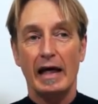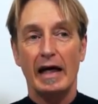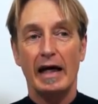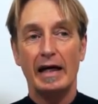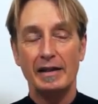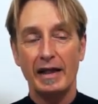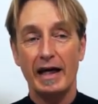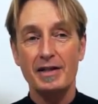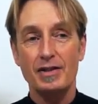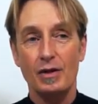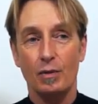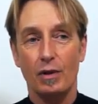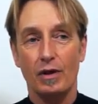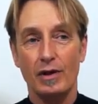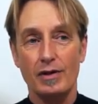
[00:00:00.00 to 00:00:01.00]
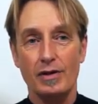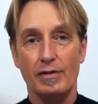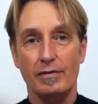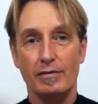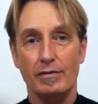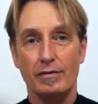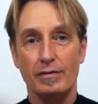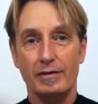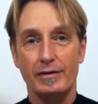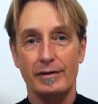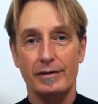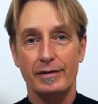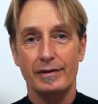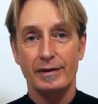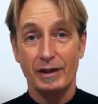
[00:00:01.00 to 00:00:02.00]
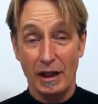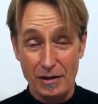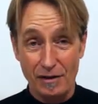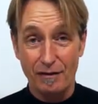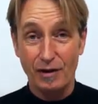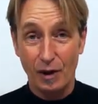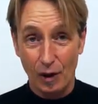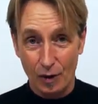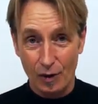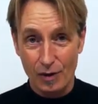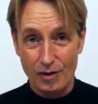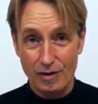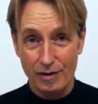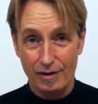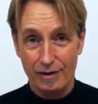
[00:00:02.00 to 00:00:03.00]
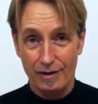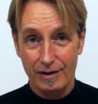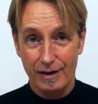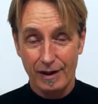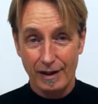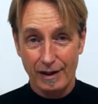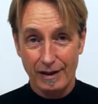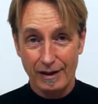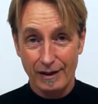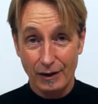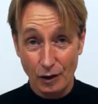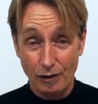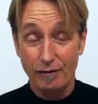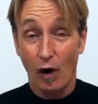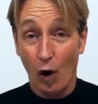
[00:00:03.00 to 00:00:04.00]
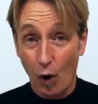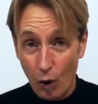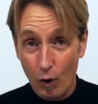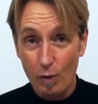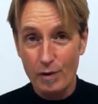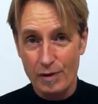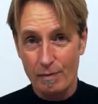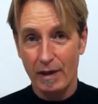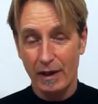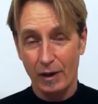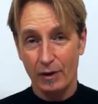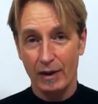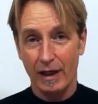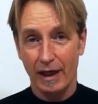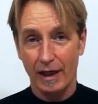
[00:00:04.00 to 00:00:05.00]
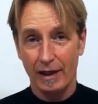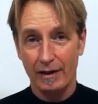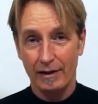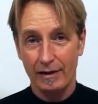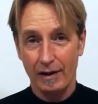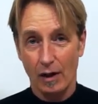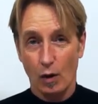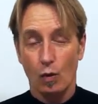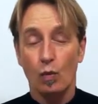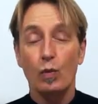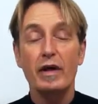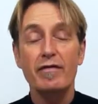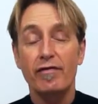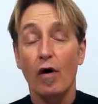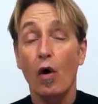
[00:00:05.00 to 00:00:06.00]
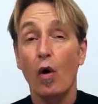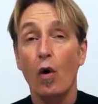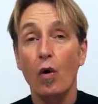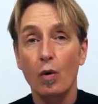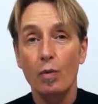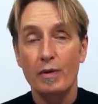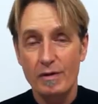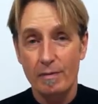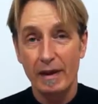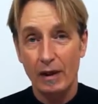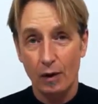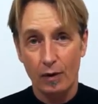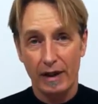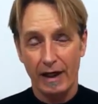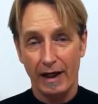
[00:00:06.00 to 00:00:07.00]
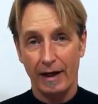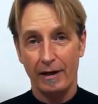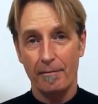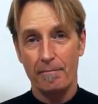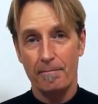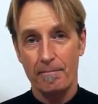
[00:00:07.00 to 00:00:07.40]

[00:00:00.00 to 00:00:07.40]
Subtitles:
And the answer was, yes, of course. You've always been okay. We've always been okay.